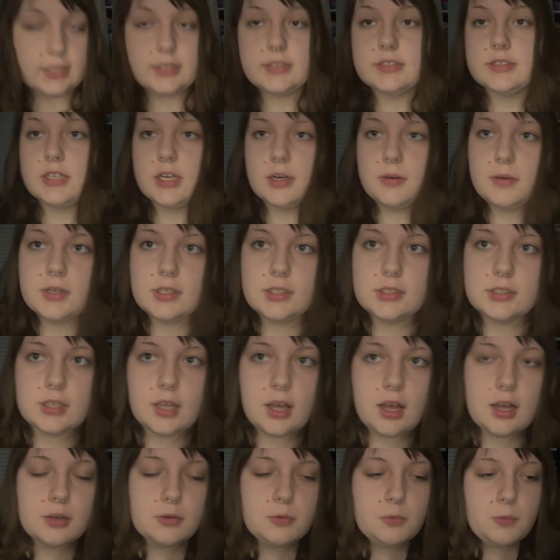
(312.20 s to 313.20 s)
go a
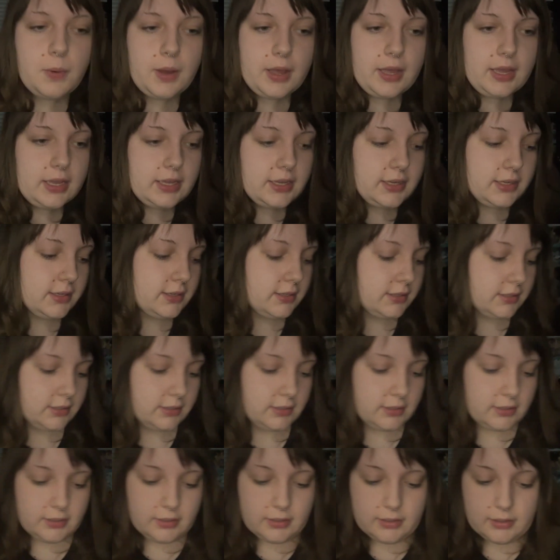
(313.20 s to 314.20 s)
long way,
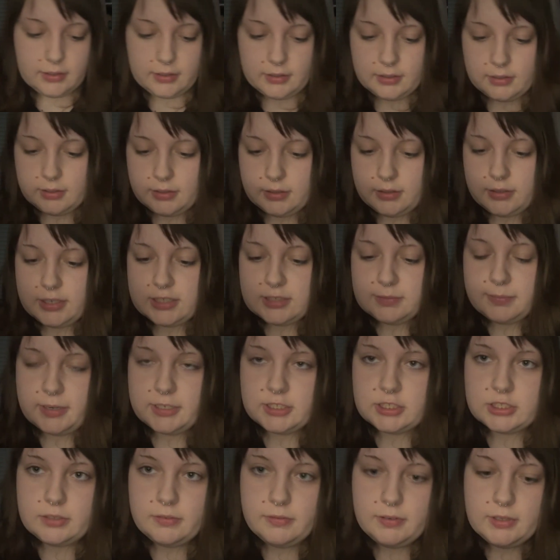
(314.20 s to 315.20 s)

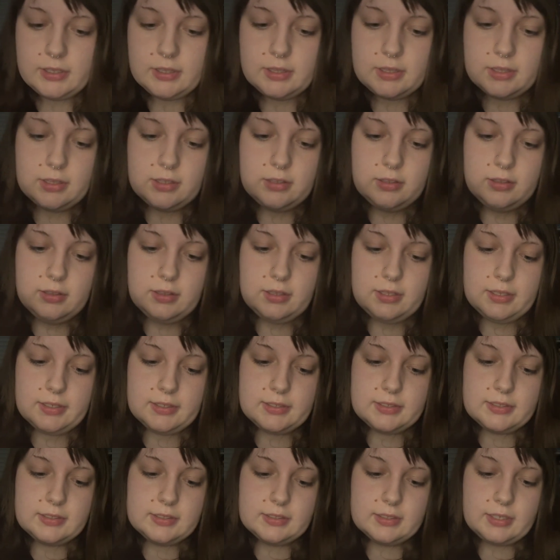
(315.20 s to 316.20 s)
especially with
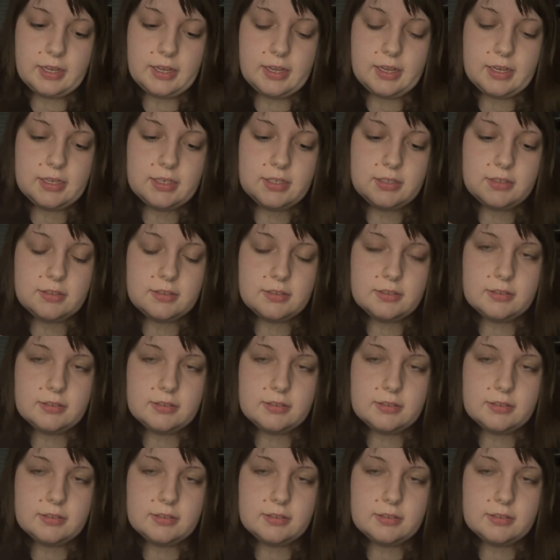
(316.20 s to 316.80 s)
this kind.